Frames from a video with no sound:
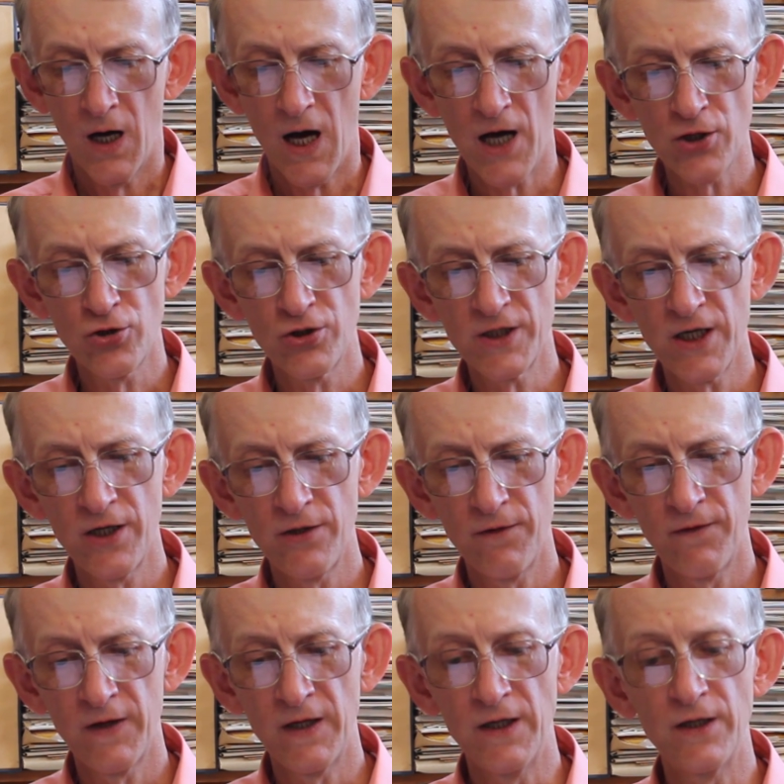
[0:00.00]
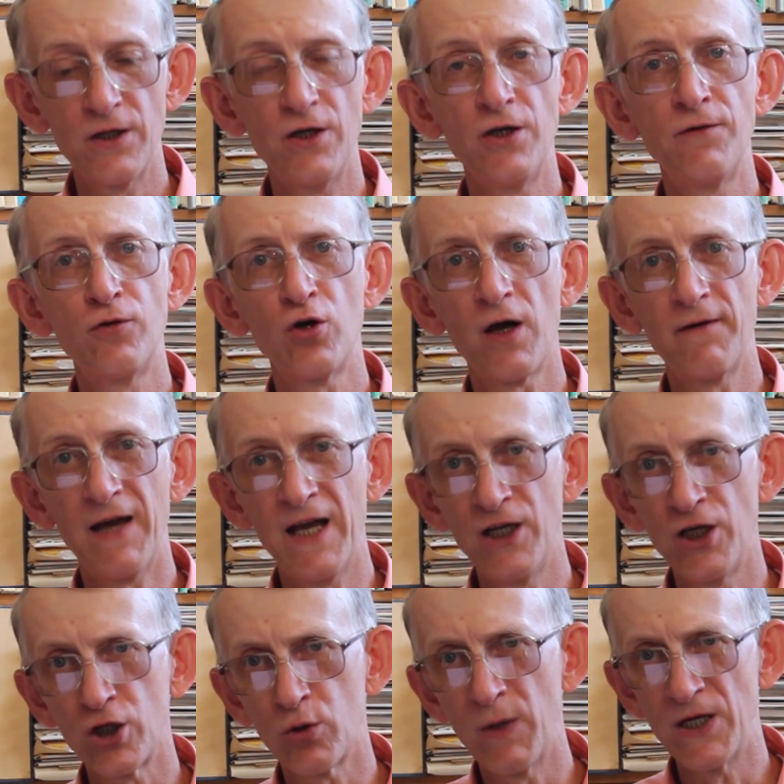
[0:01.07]
I should say that if you have
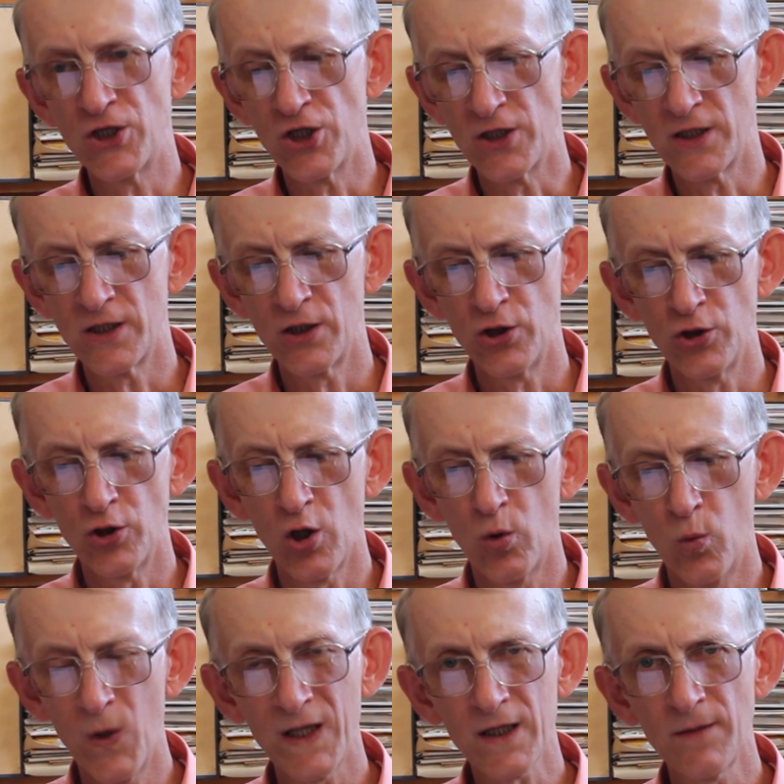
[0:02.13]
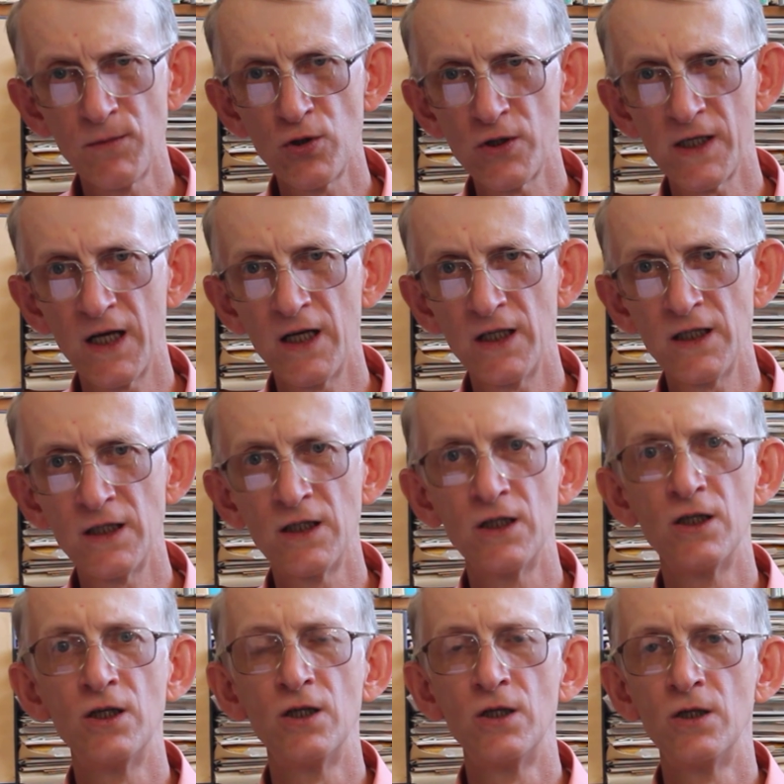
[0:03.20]
any questions, you're welcome to send it
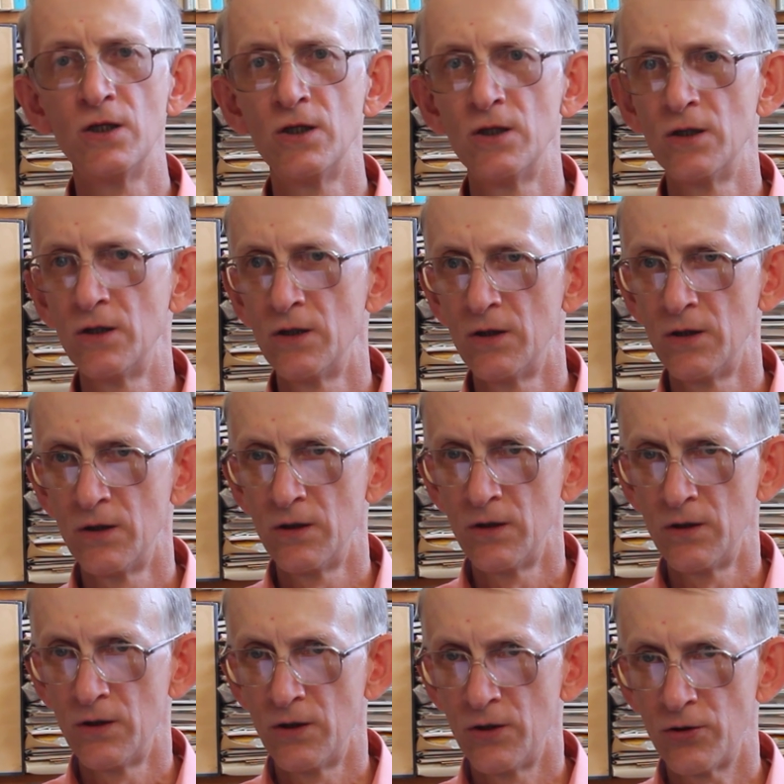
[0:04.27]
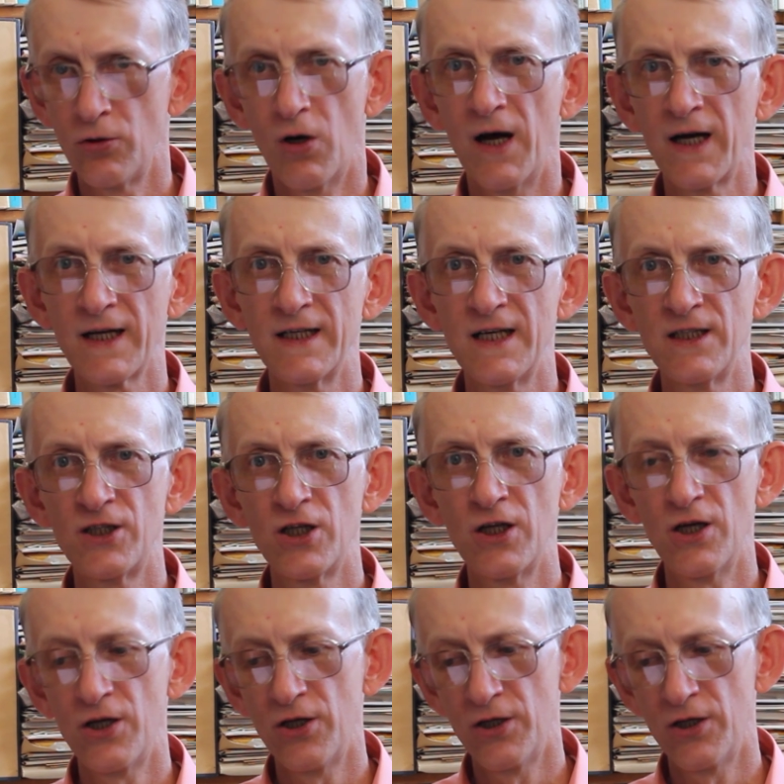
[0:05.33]
to organizing